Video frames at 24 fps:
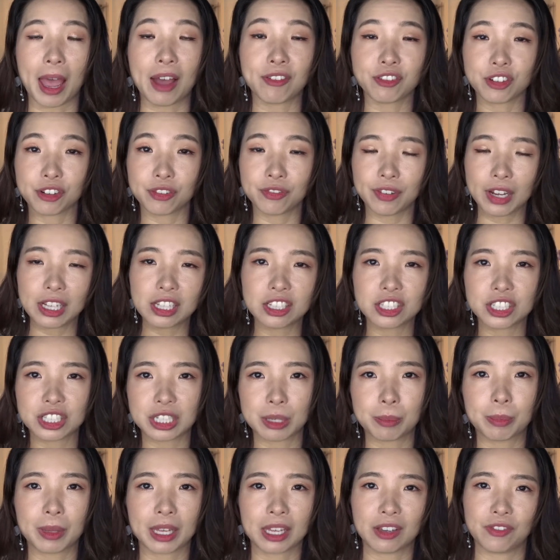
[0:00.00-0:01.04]
after
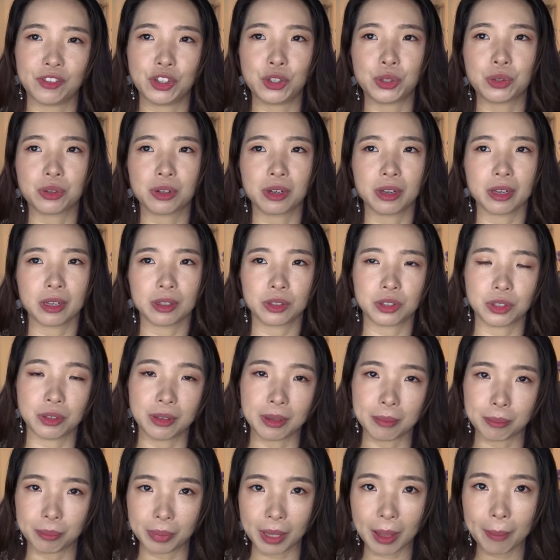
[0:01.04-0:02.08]
fellowship, like if you're
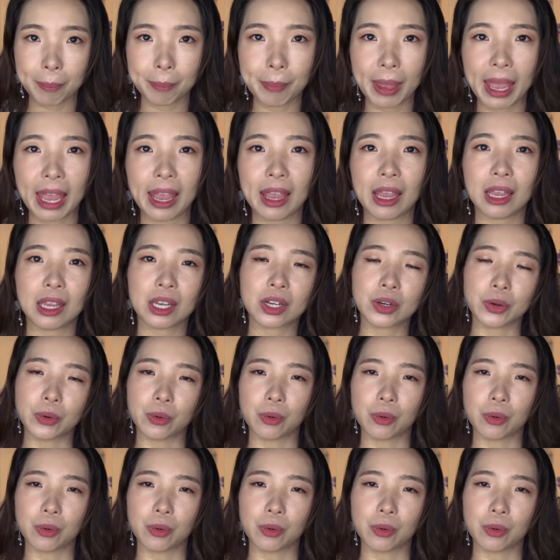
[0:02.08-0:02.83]
doing blood bank